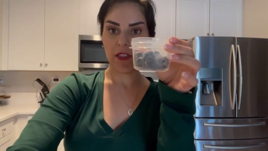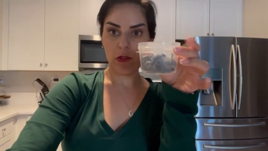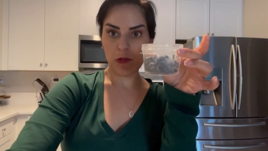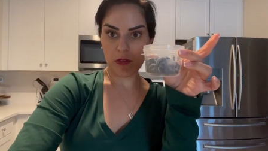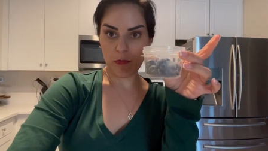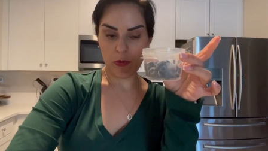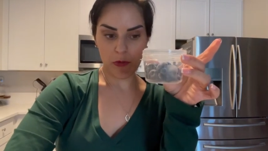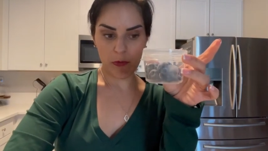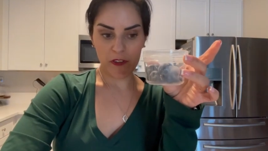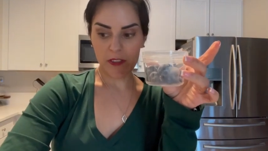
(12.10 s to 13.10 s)
they hold the
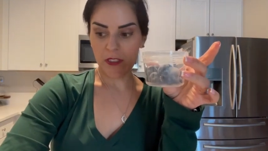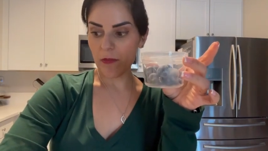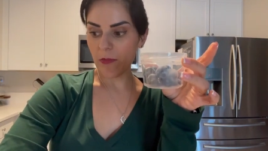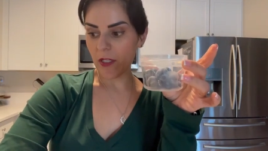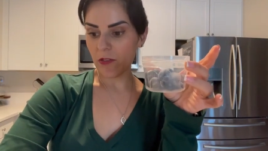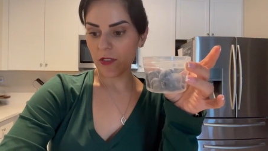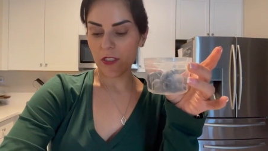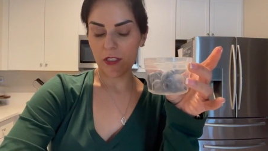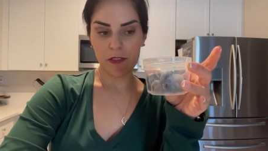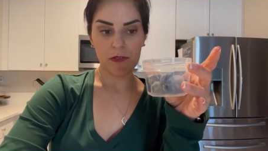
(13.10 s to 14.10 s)
perfect amount
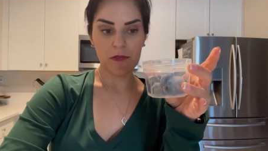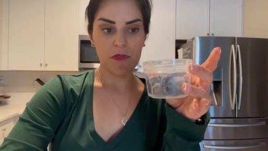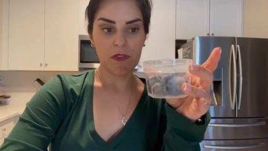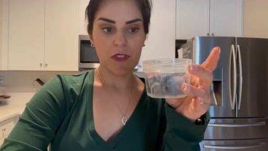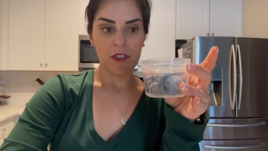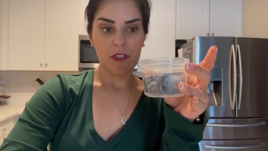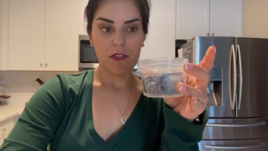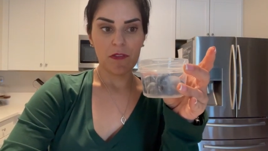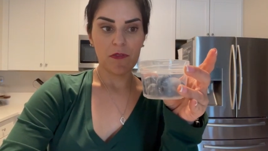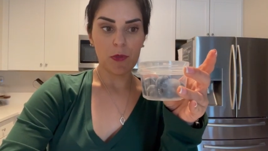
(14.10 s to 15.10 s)
of
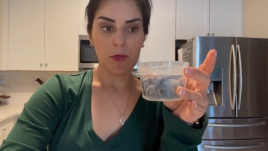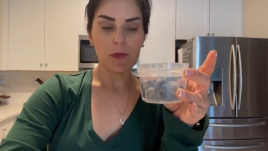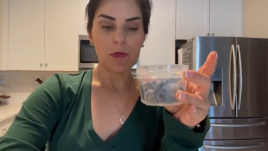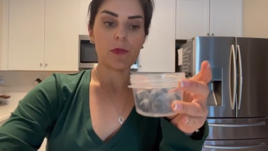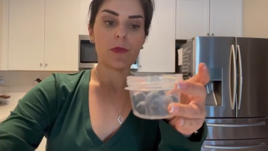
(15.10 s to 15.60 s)
fruit